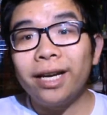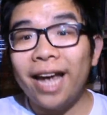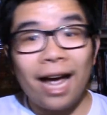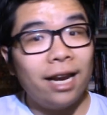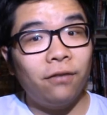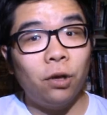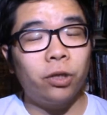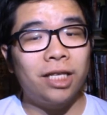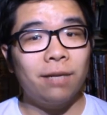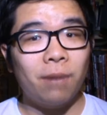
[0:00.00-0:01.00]
again, if
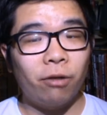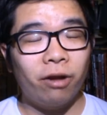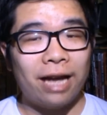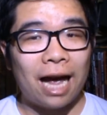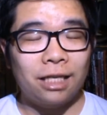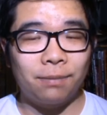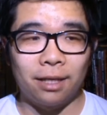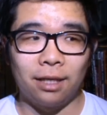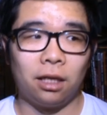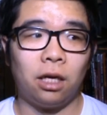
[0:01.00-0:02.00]
you've seen my Great
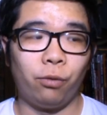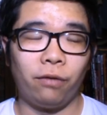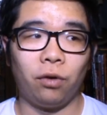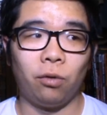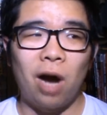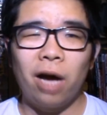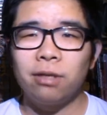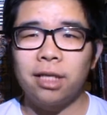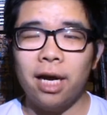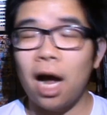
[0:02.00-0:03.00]
Gatsby review, I
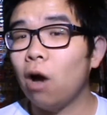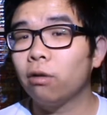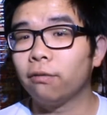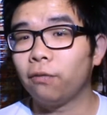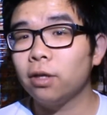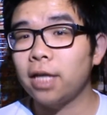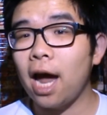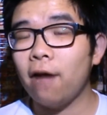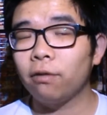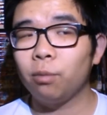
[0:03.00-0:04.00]
was saying how the first
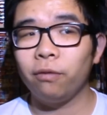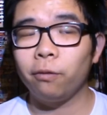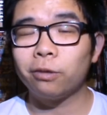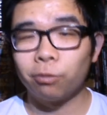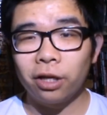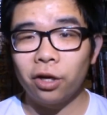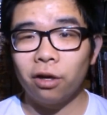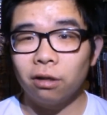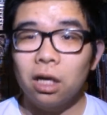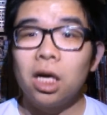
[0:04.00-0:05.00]
half of the movie was really
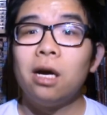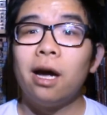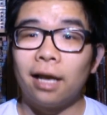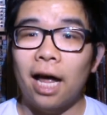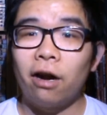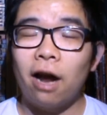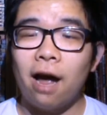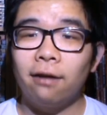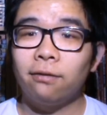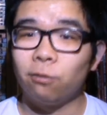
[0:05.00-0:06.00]
good, and the latter
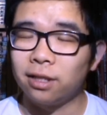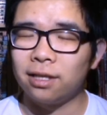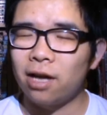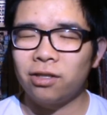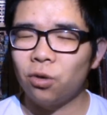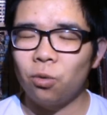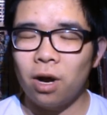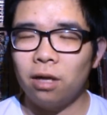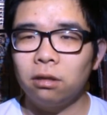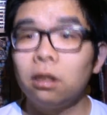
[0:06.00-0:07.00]
half was not so
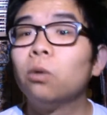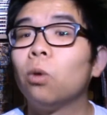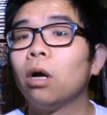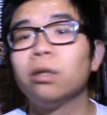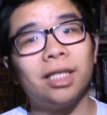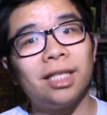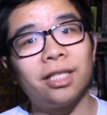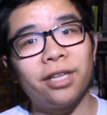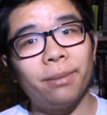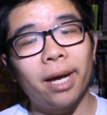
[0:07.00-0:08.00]
well. Well, this is the
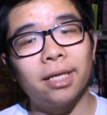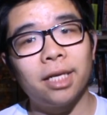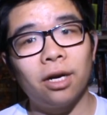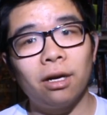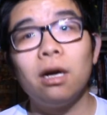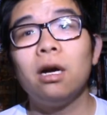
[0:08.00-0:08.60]
same case here.